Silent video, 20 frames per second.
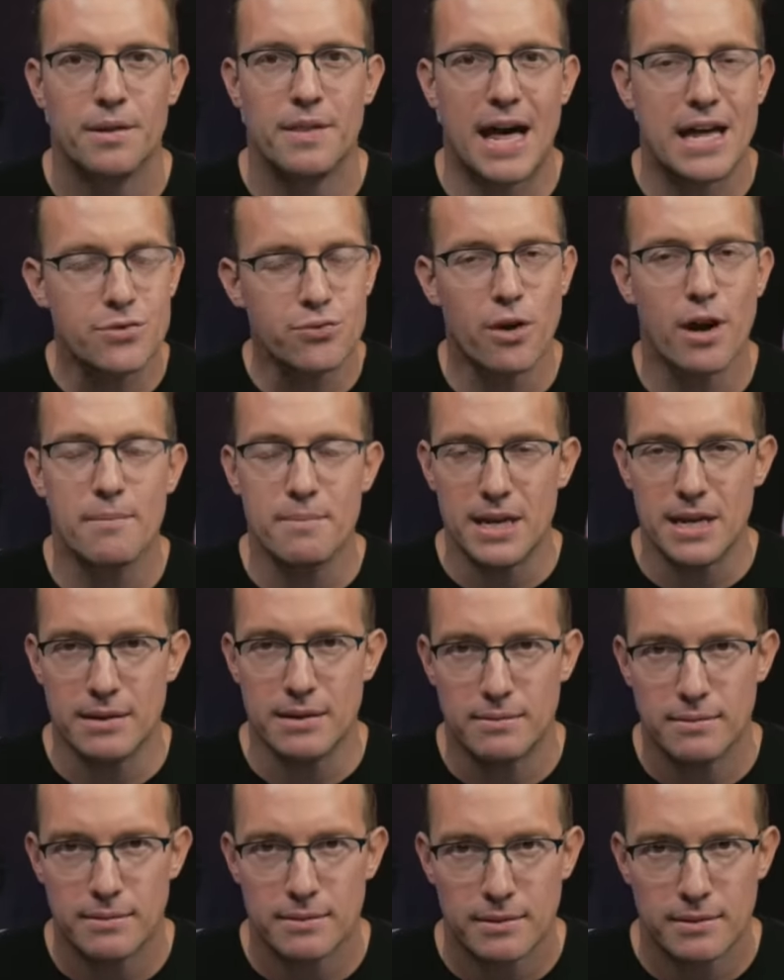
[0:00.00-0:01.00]
that's what I
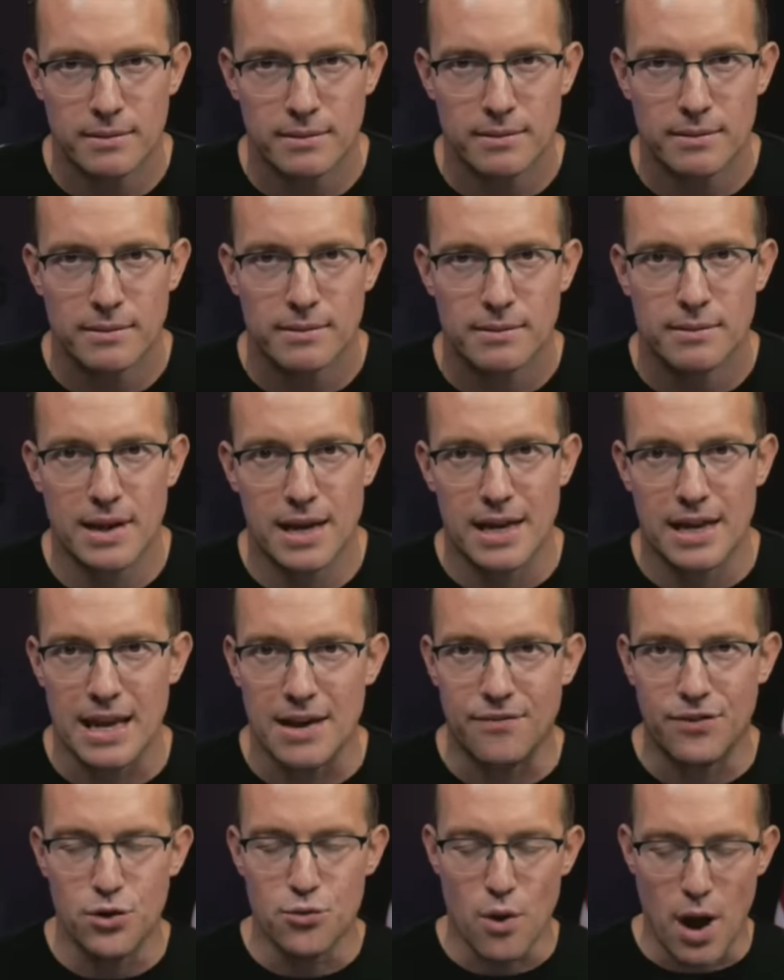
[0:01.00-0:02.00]
mean.
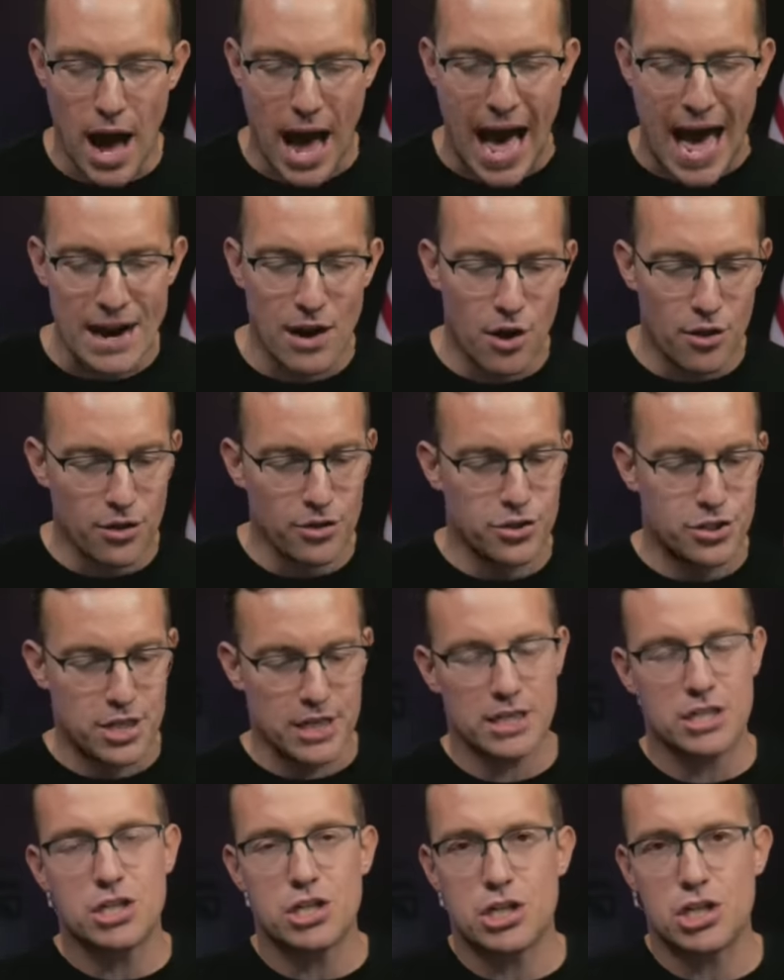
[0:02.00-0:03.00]
Like, if you add all those
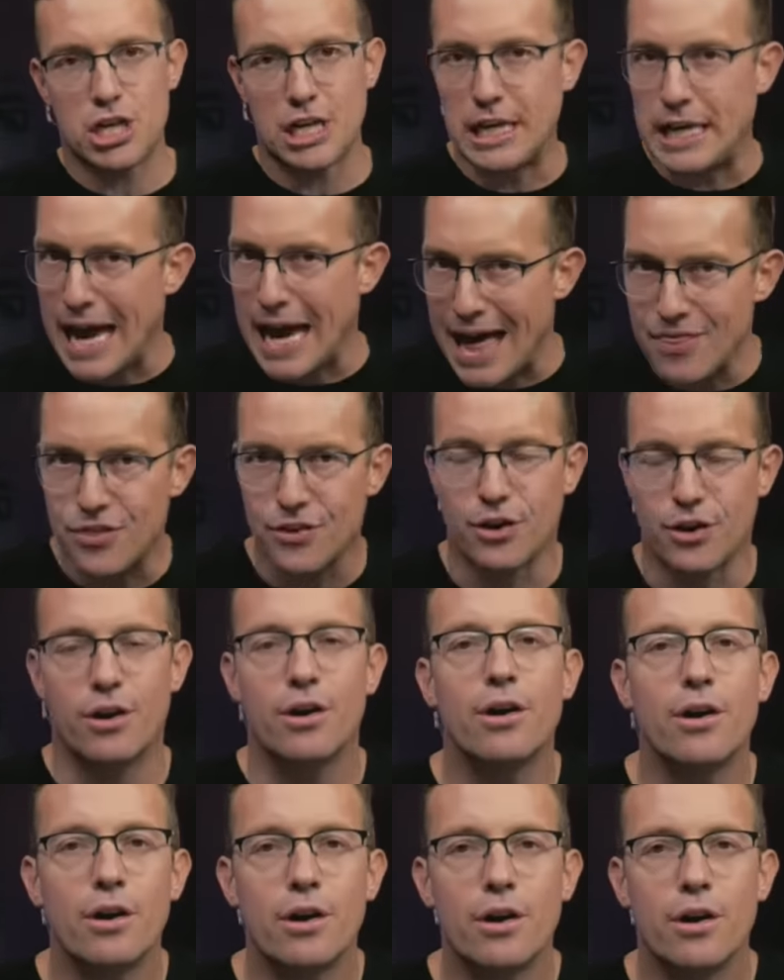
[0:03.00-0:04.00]
things
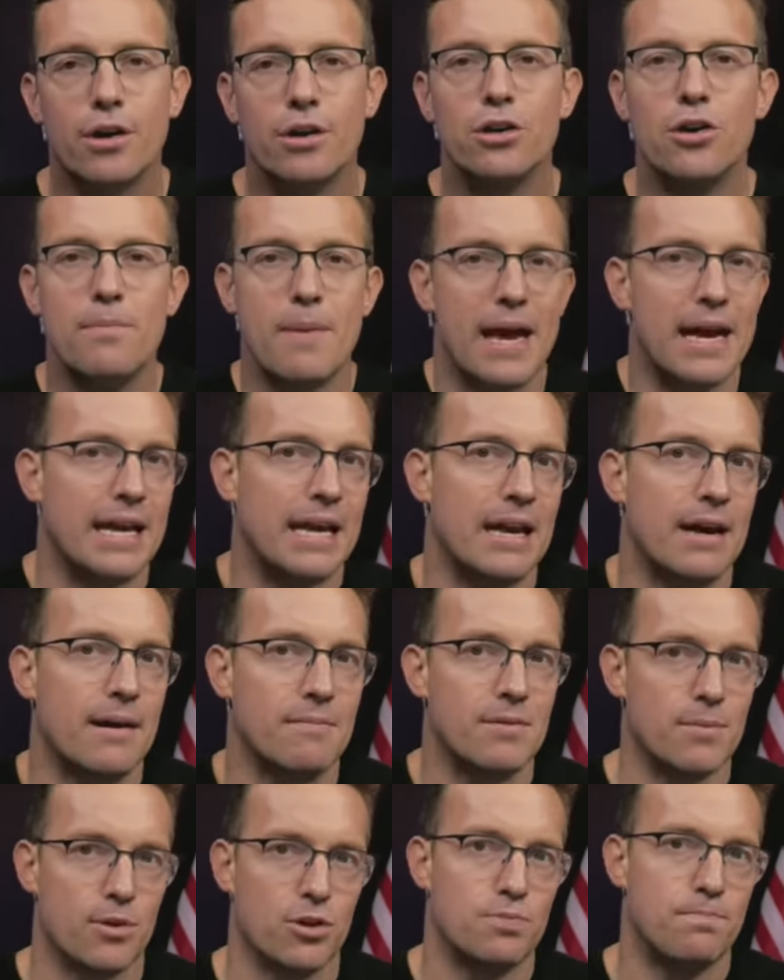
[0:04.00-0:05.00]
together, you make
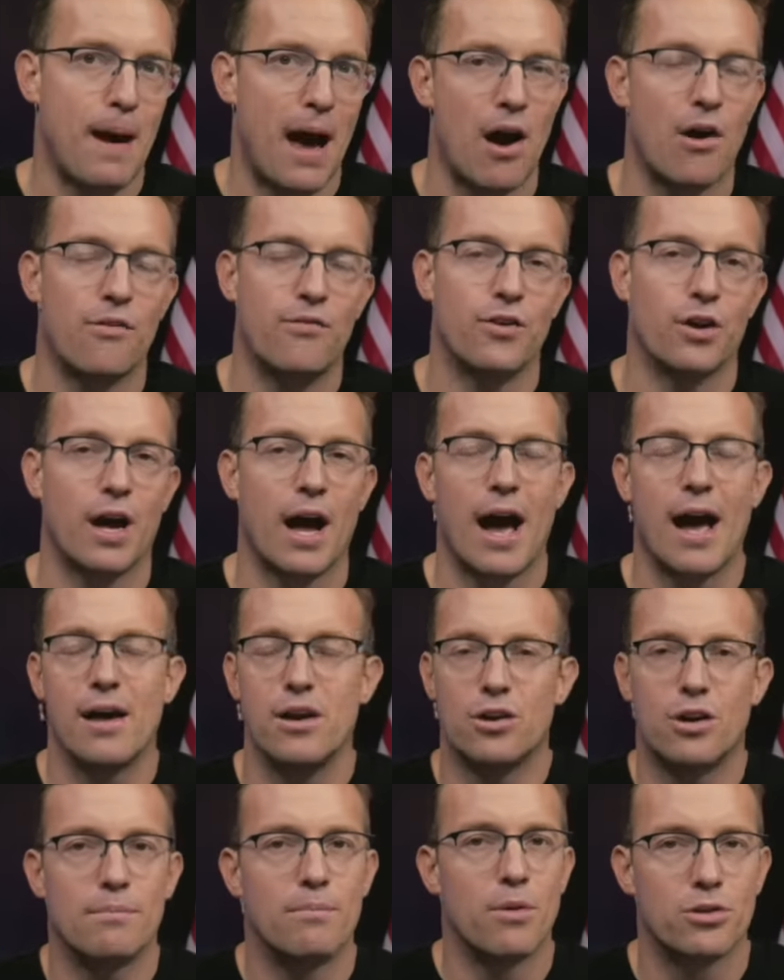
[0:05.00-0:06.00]
him the most powerful
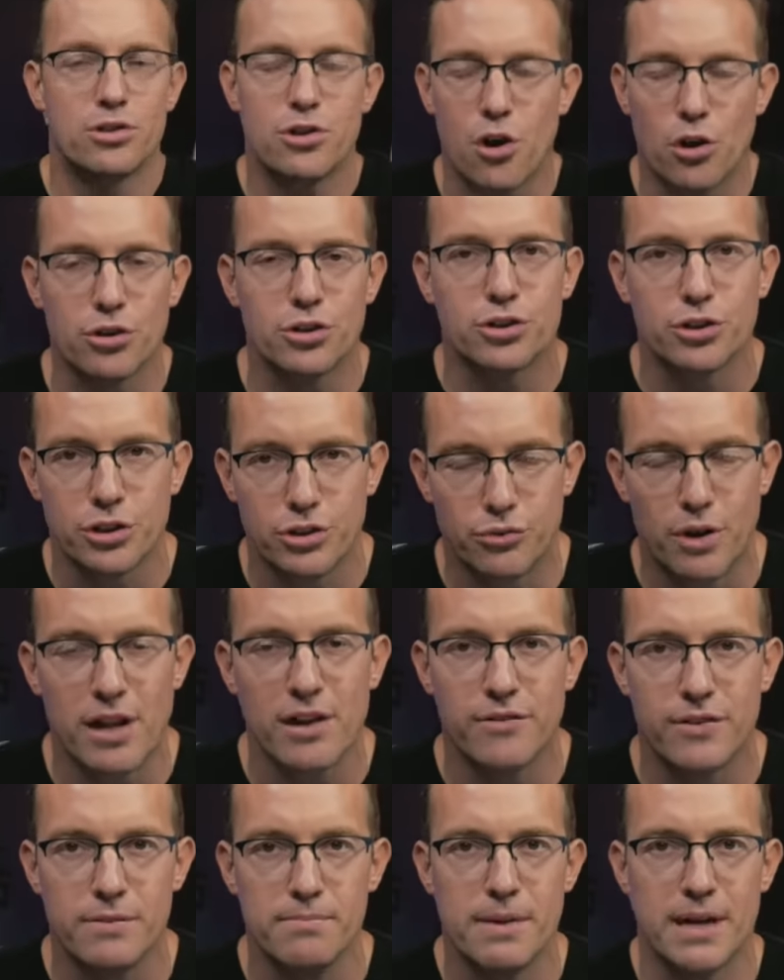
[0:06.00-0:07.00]
guy on Earth, most culturally
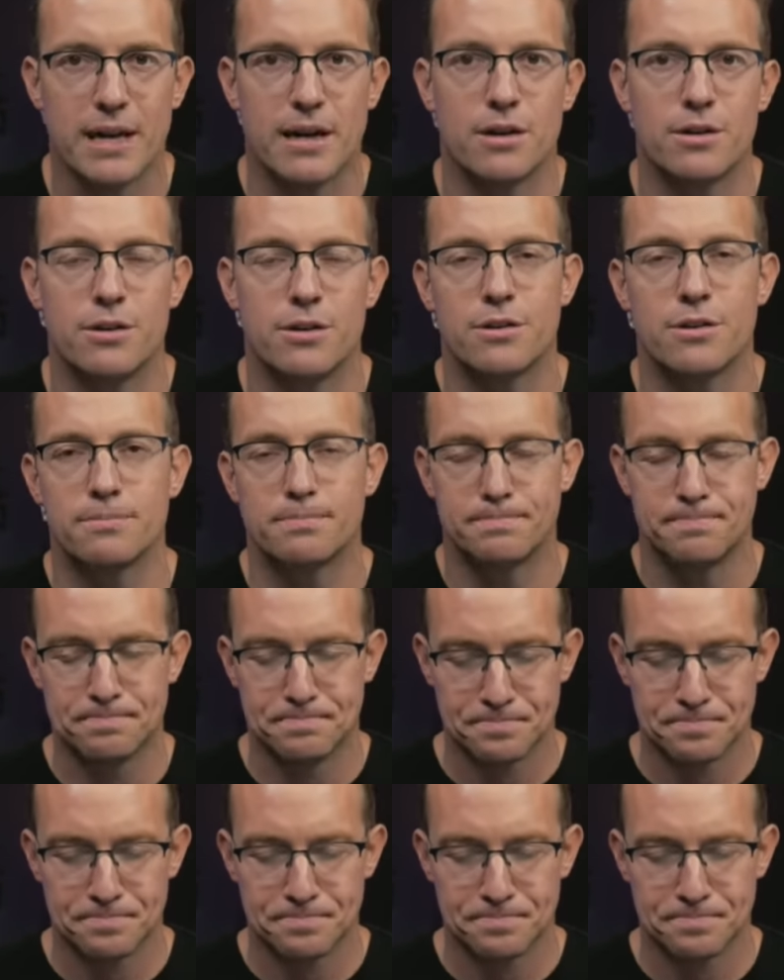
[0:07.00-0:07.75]
relevant man on Earth.